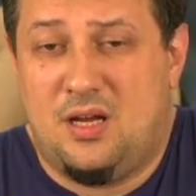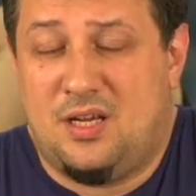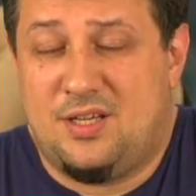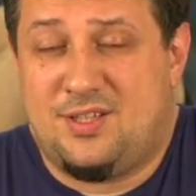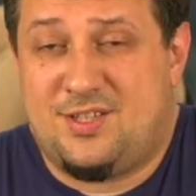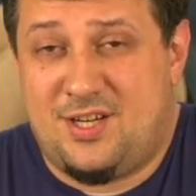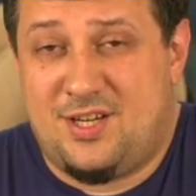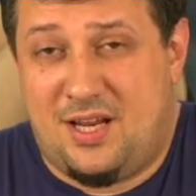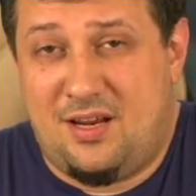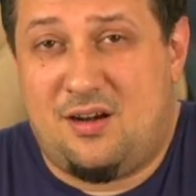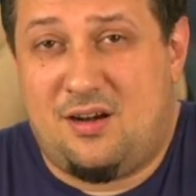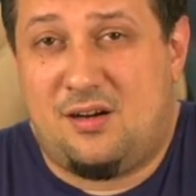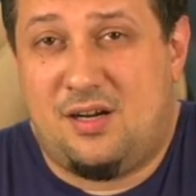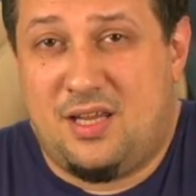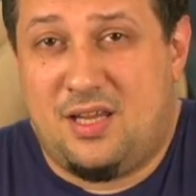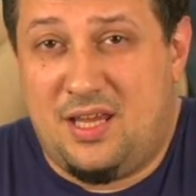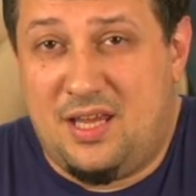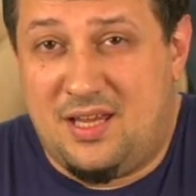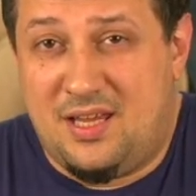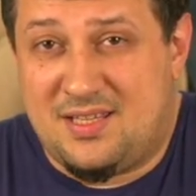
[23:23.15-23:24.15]
Generally,
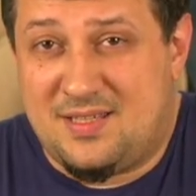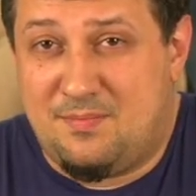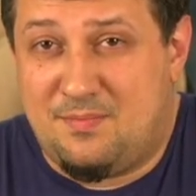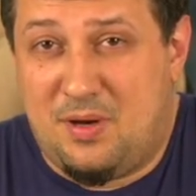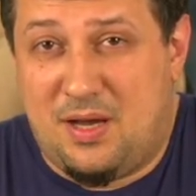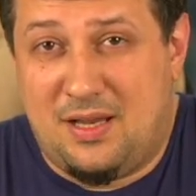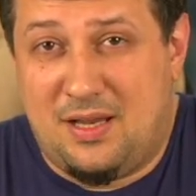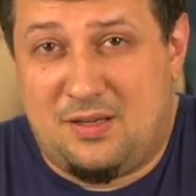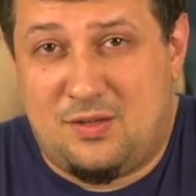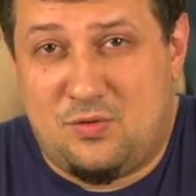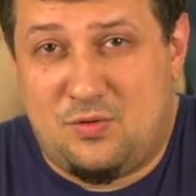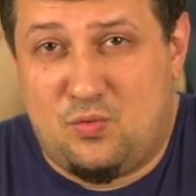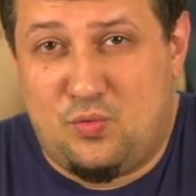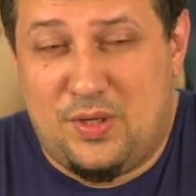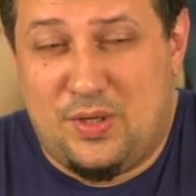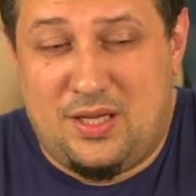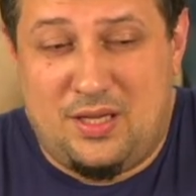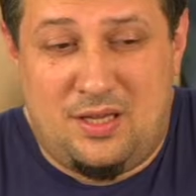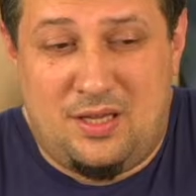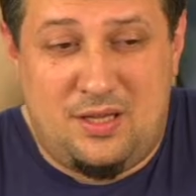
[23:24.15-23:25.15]
yes, but
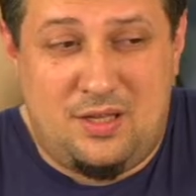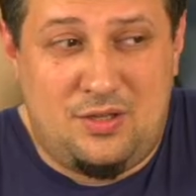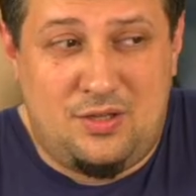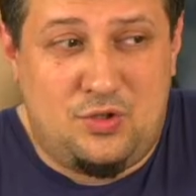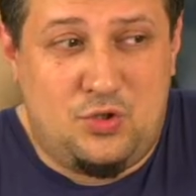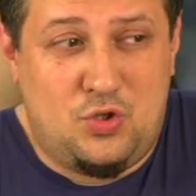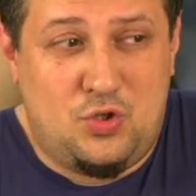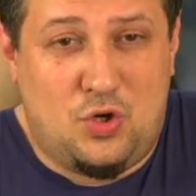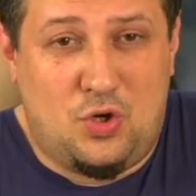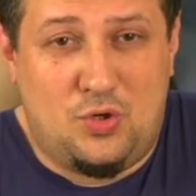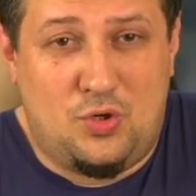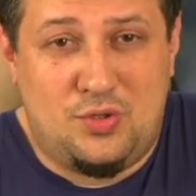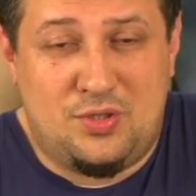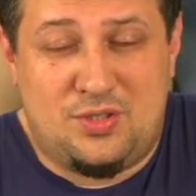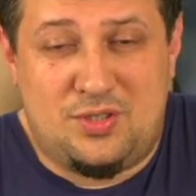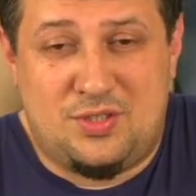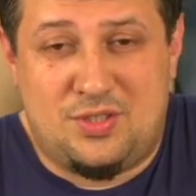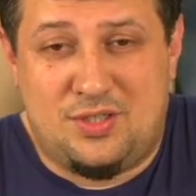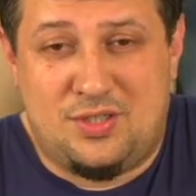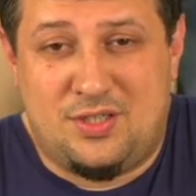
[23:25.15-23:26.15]
we
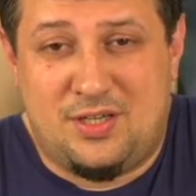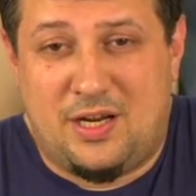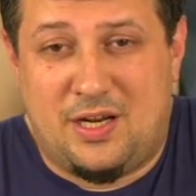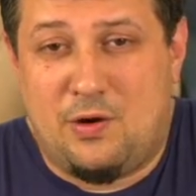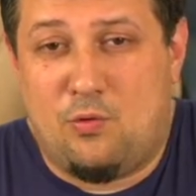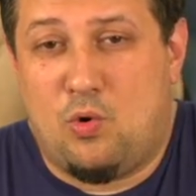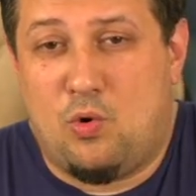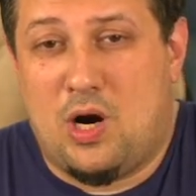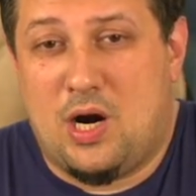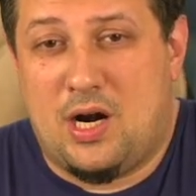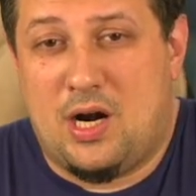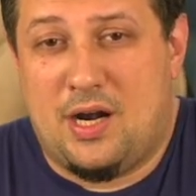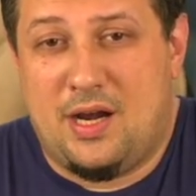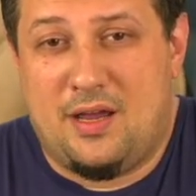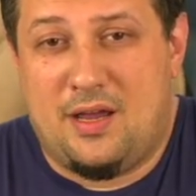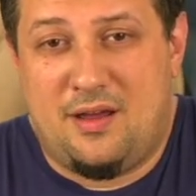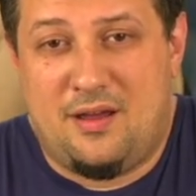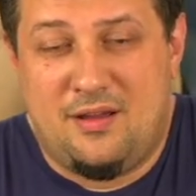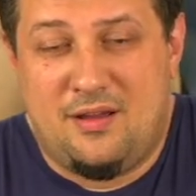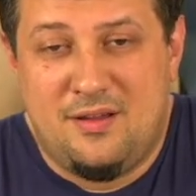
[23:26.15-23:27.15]
don't
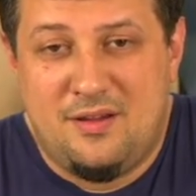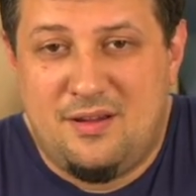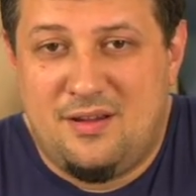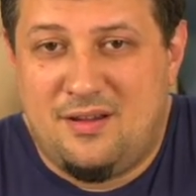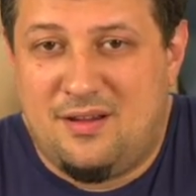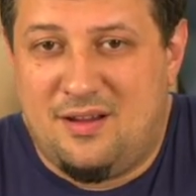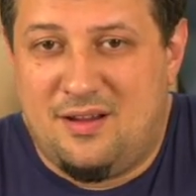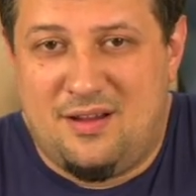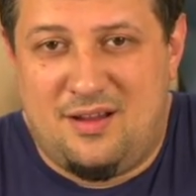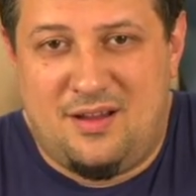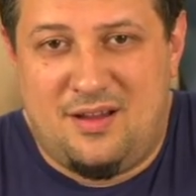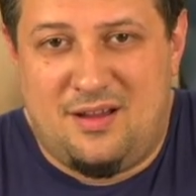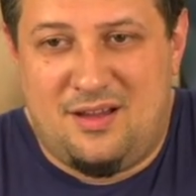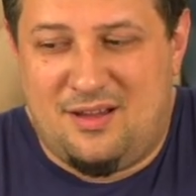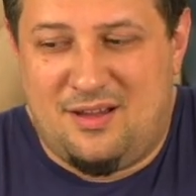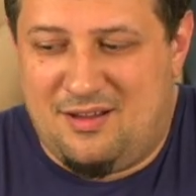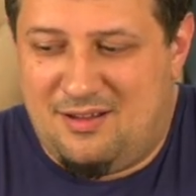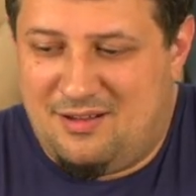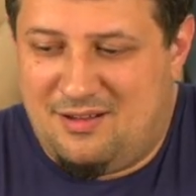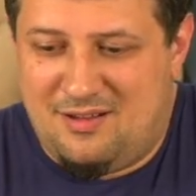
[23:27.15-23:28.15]
require
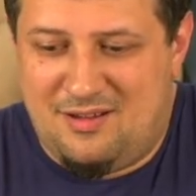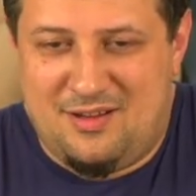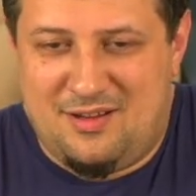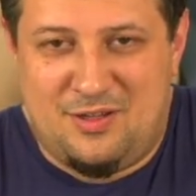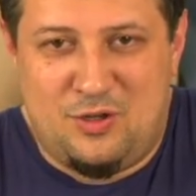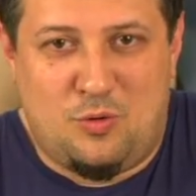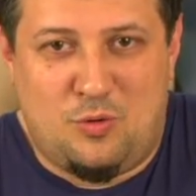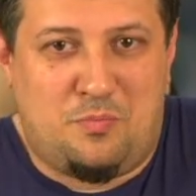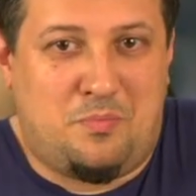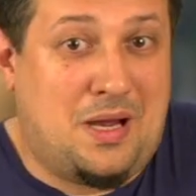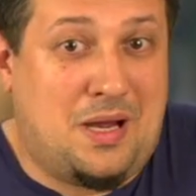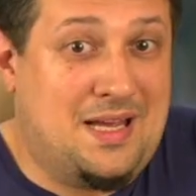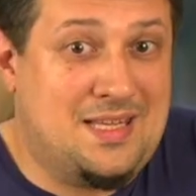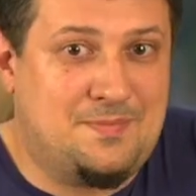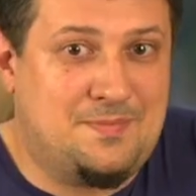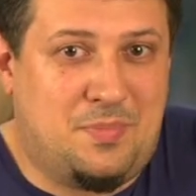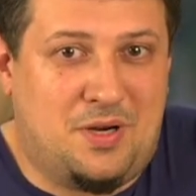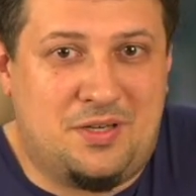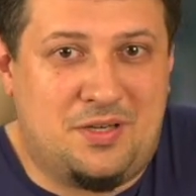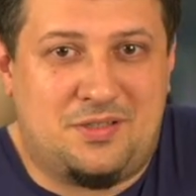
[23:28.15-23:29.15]
your
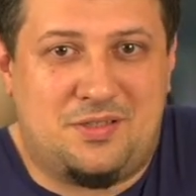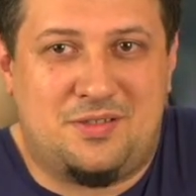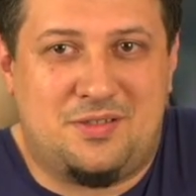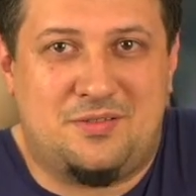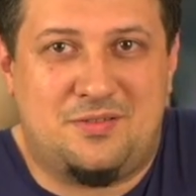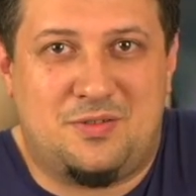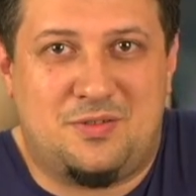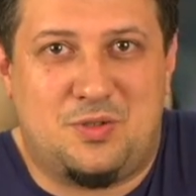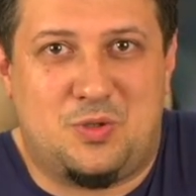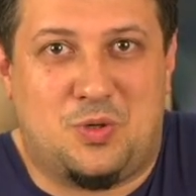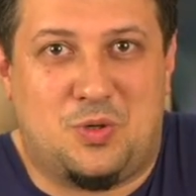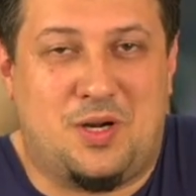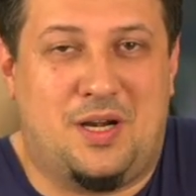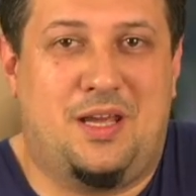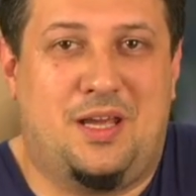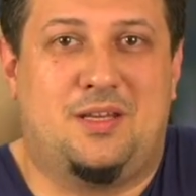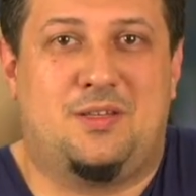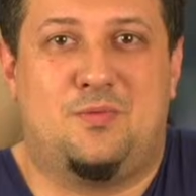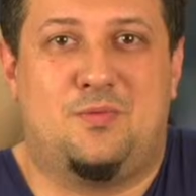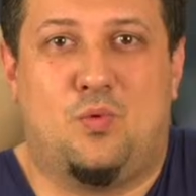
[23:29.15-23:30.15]
passport to
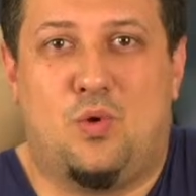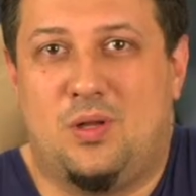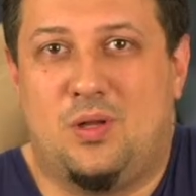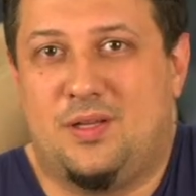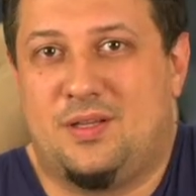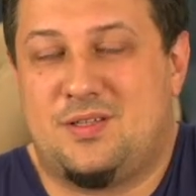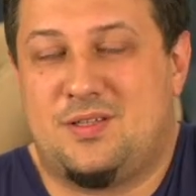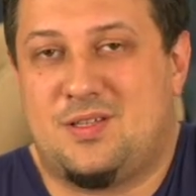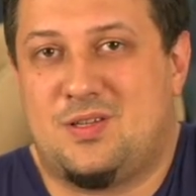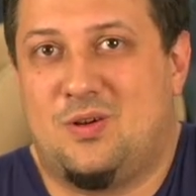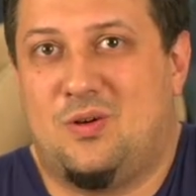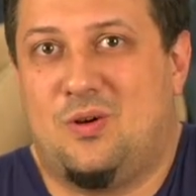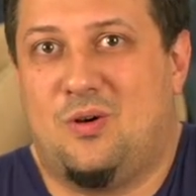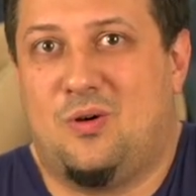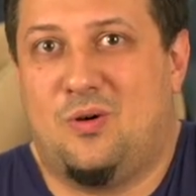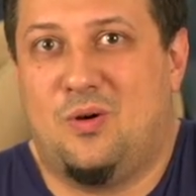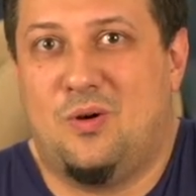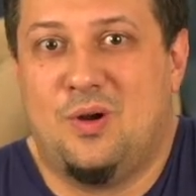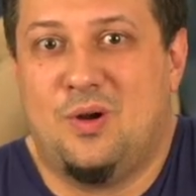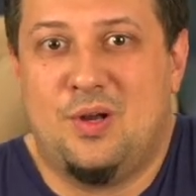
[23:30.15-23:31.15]
create wallet.
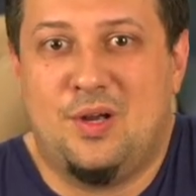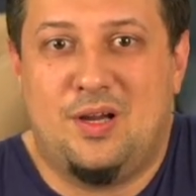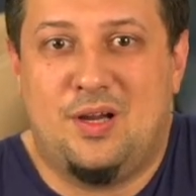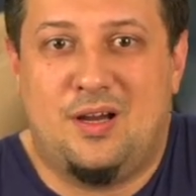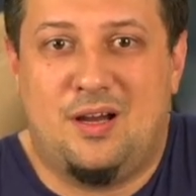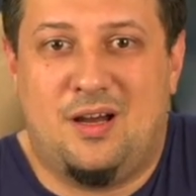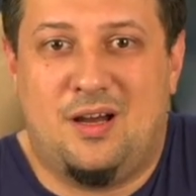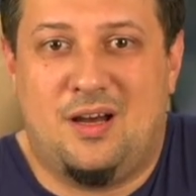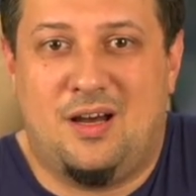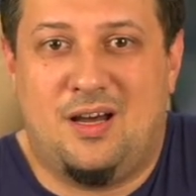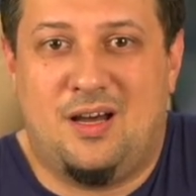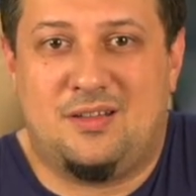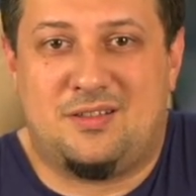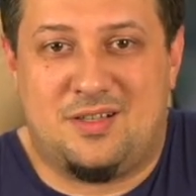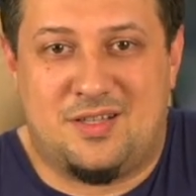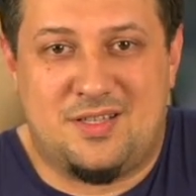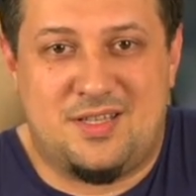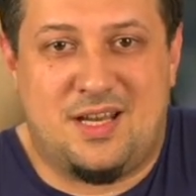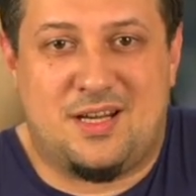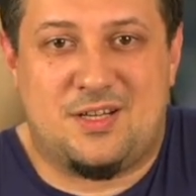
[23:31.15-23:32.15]
So
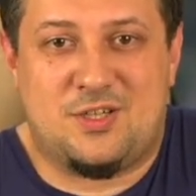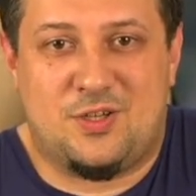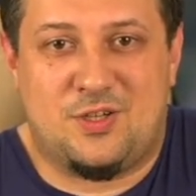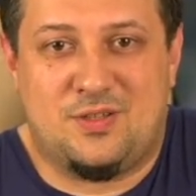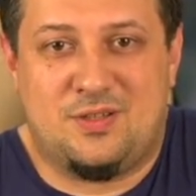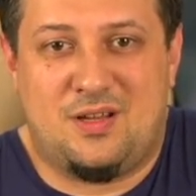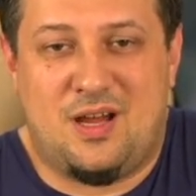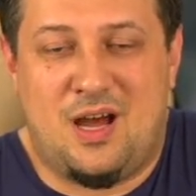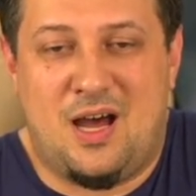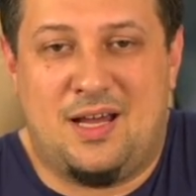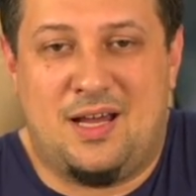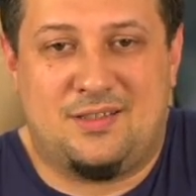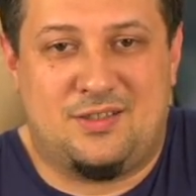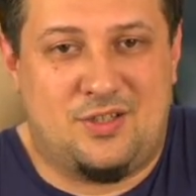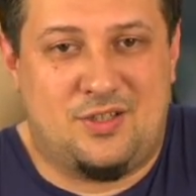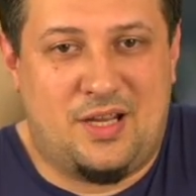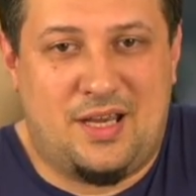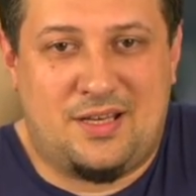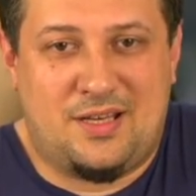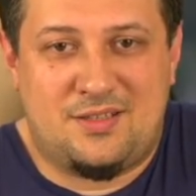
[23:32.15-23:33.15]
transactions are
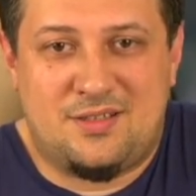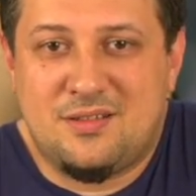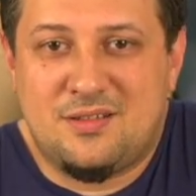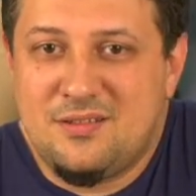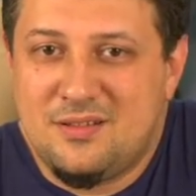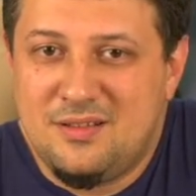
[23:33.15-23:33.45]
tracked,